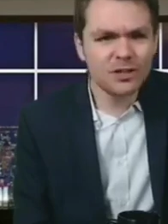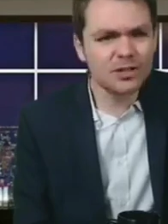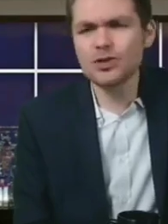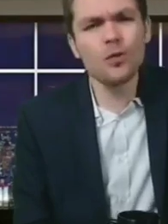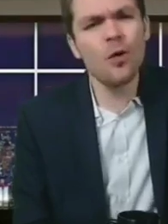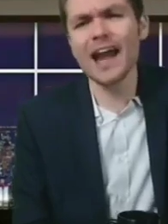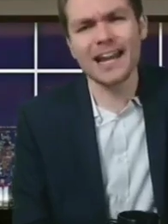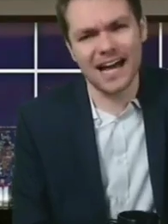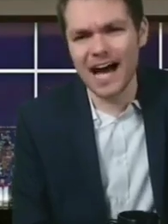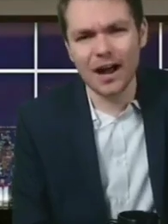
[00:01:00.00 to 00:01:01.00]
To do
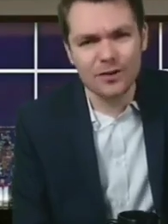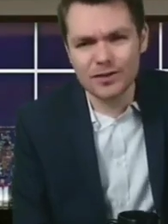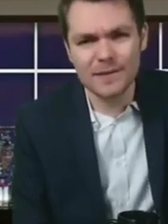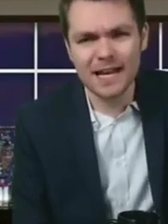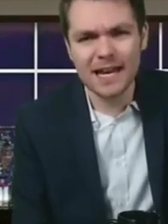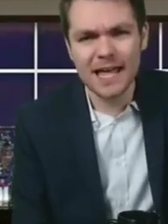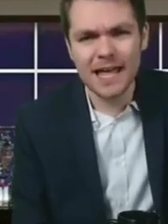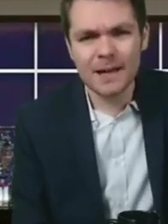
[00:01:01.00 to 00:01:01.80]
what, Congressman?